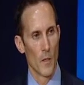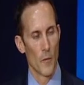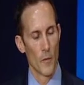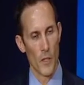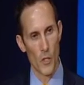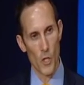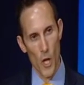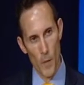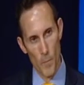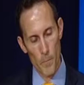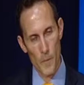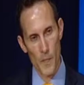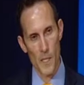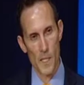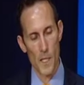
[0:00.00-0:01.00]
For the top,
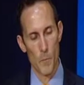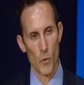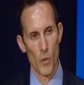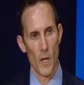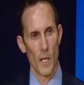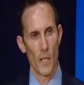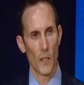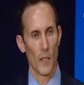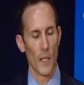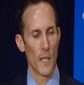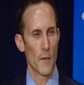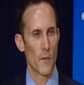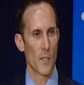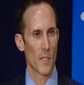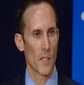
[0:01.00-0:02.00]
there's the parental
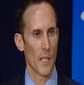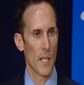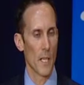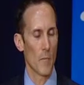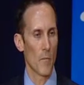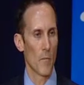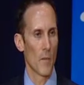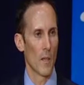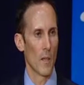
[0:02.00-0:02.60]
leave scheme,